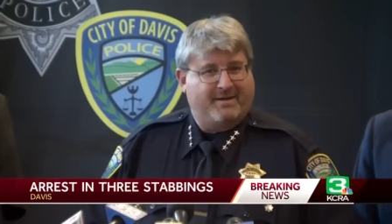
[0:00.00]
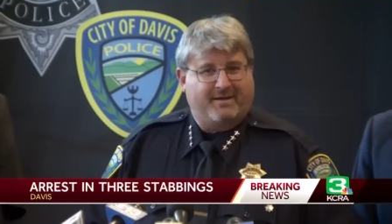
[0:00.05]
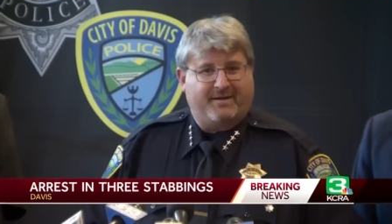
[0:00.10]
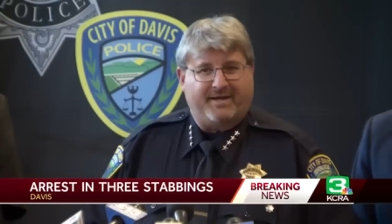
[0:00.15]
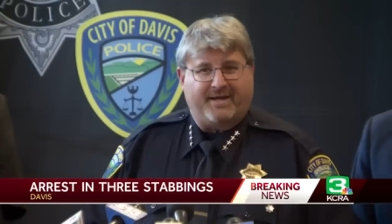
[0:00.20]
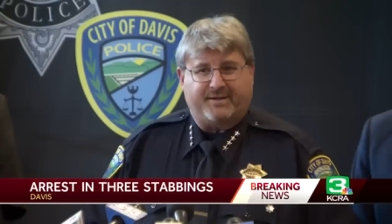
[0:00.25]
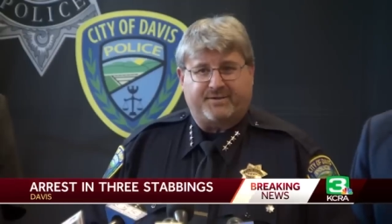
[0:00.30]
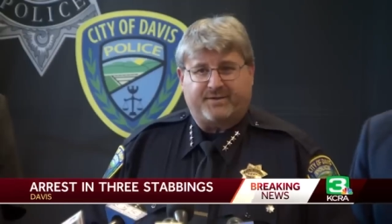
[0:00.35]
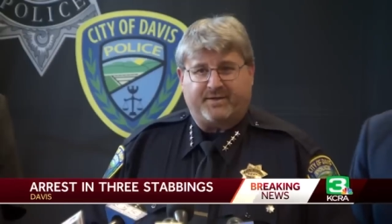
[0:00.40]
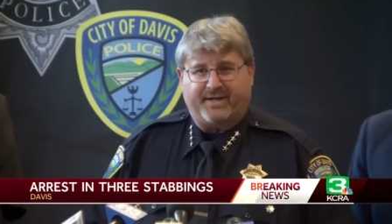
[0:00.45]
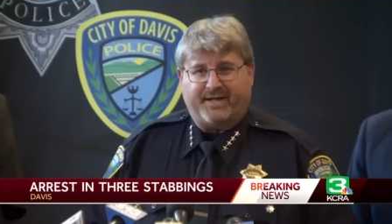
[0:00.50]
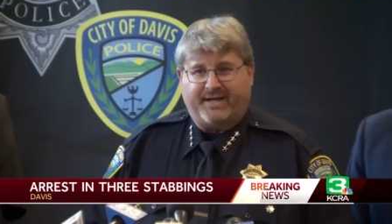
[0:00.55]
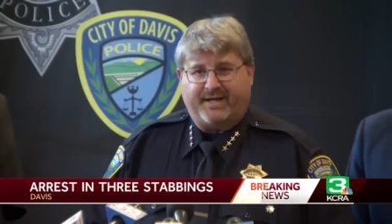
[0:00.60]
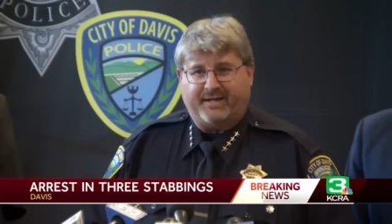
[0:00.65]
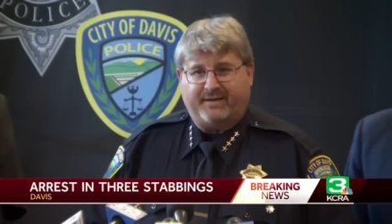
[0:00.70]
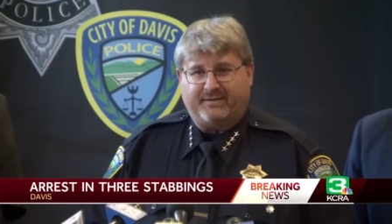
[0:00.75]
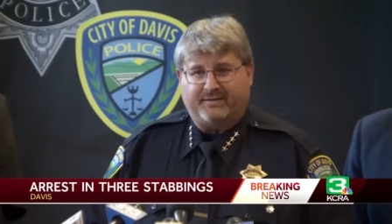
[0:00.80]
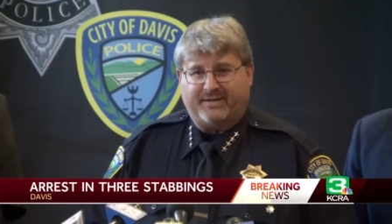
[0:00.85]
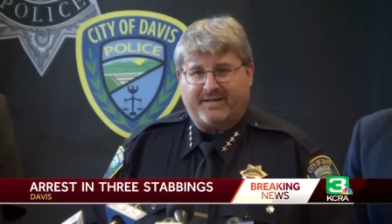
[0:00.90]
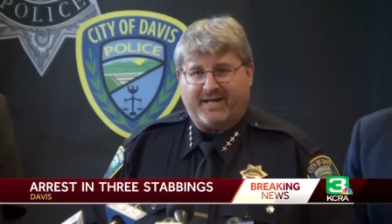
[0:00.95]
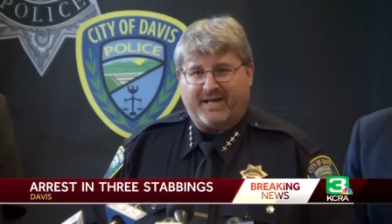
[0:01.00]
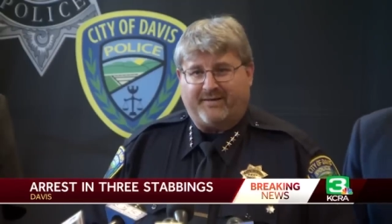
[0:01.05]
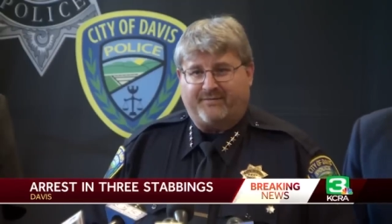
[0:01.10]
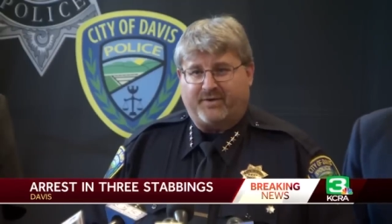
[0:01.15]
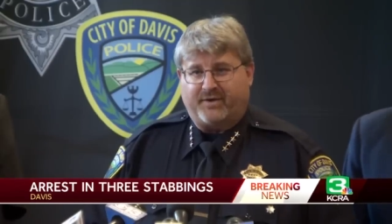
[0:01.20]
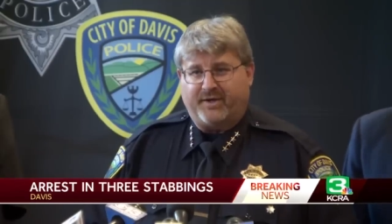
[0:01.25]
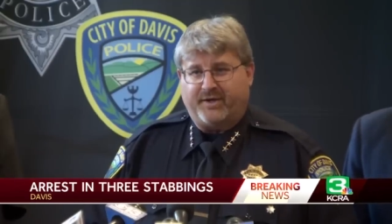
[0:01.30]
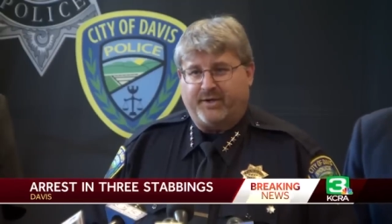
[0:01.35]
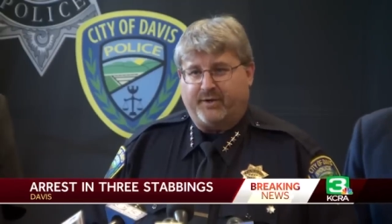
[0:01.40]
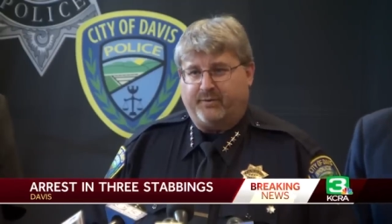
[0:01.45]
Yesterday
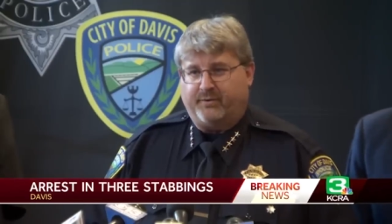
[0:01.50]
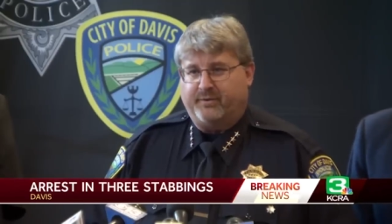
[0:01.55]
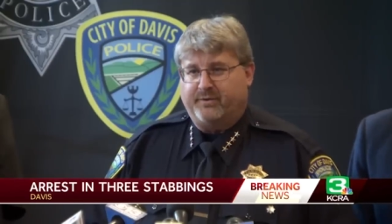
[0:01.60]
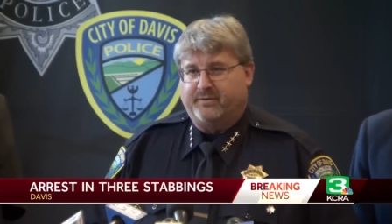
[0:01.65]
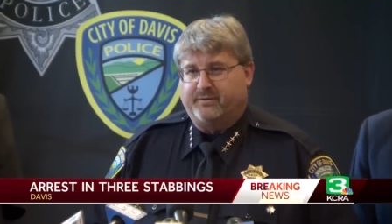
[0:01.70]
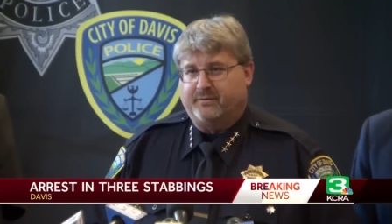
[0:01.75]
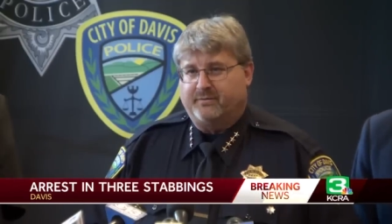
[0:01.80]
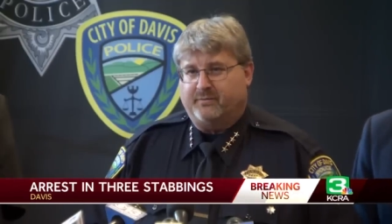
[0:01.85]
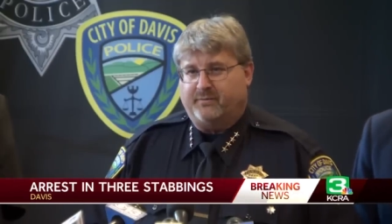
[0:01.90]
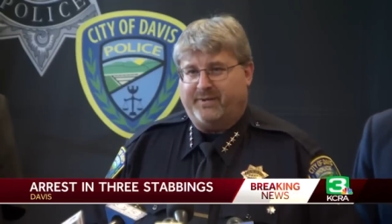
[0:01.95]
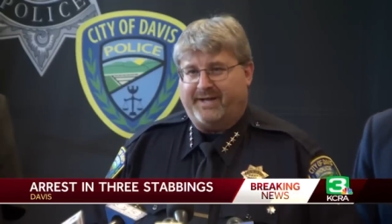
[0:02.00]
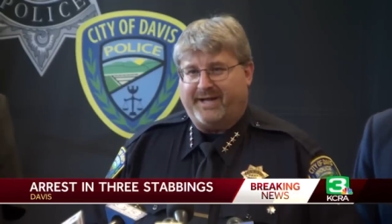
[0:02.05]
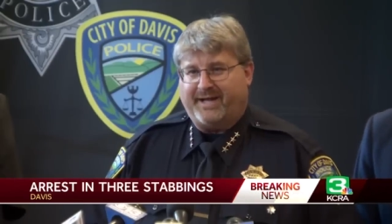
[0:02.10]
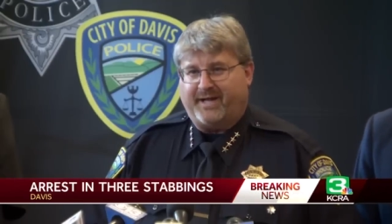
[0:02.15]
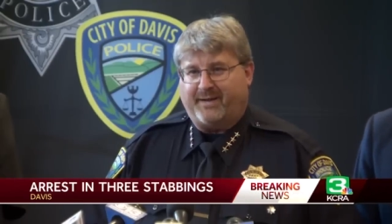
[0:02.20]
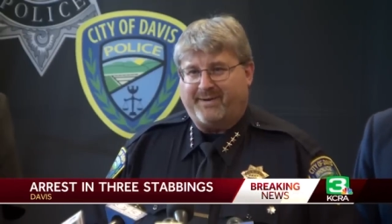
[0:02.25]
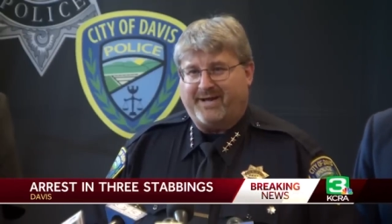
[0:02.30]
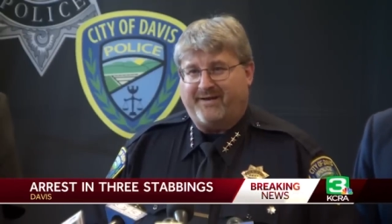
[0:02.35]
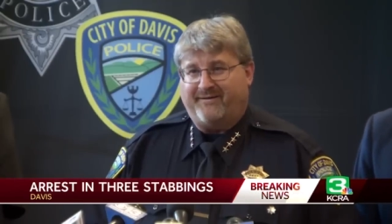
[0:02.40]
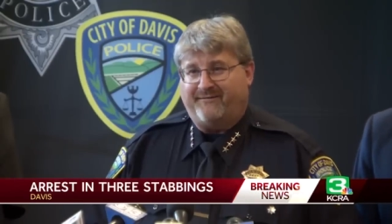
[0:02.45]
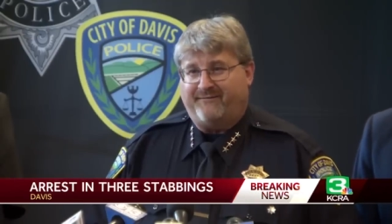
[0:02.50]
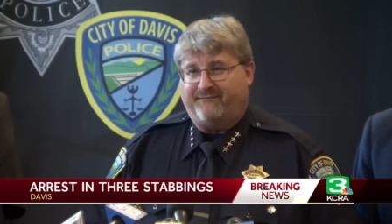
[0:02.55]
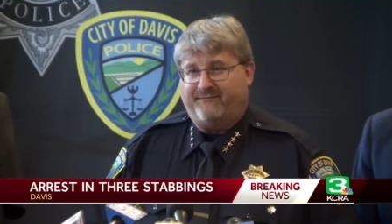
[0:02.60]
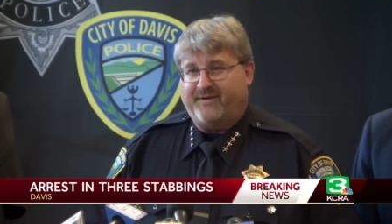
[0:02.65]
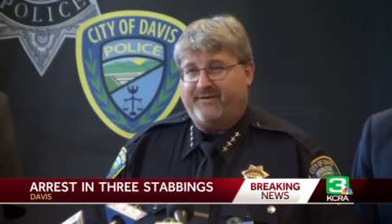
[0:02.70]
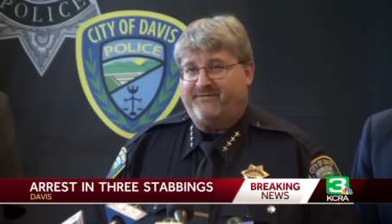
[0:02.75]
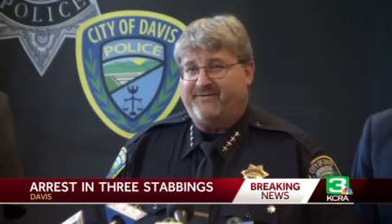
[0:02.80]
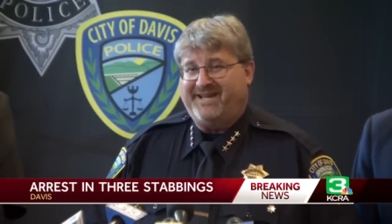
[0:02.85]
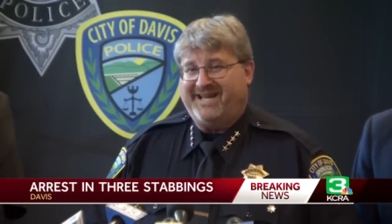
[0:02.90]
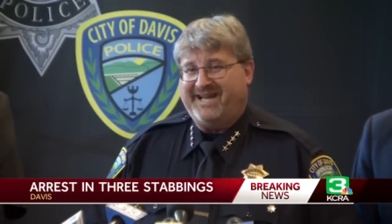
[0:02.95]
afternoon, we had about
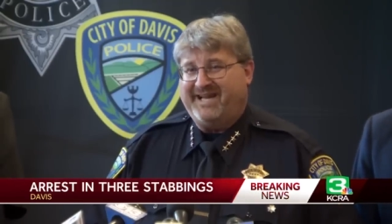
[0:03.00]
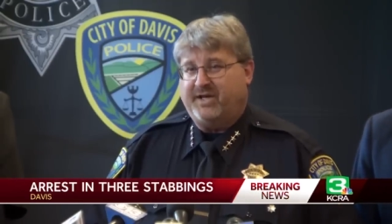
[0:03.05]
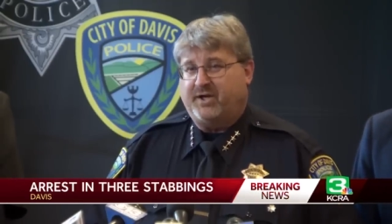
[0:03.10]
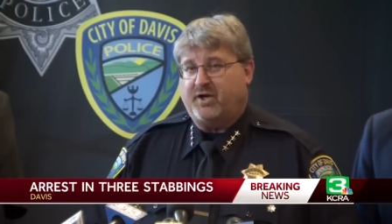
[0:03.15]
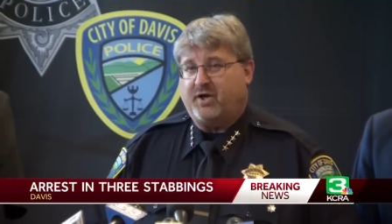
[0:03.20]
15